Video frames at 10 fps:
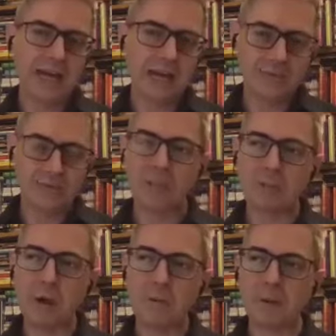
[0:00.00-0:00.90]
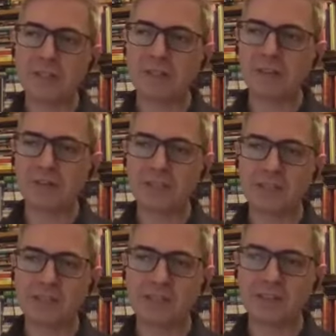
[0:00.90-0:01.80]
Once more, I'm particularly
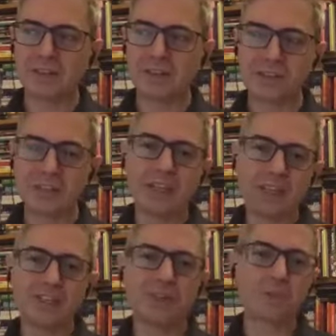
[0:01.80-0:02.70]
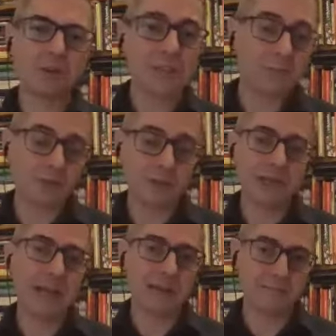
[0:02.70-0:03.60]
fascinated on the connection among different
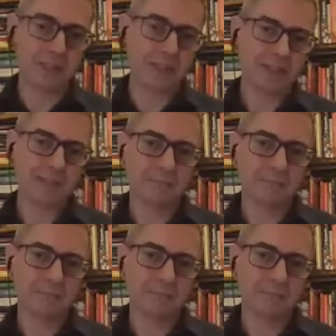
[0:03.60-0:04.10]
elements.